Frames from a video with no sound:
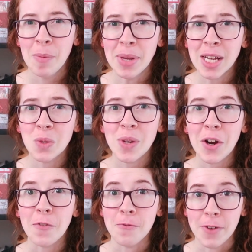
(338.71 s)
Because we
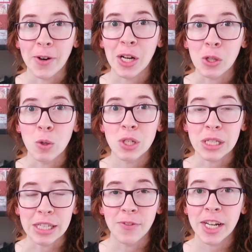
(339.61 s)
are very close
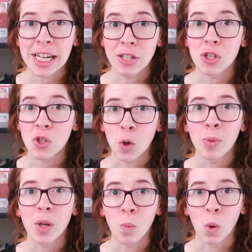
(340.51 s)
to living in a
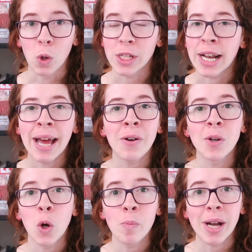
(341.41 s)
dystopian world, and I
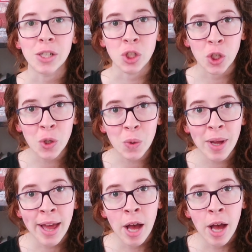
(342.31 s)
don't know about you,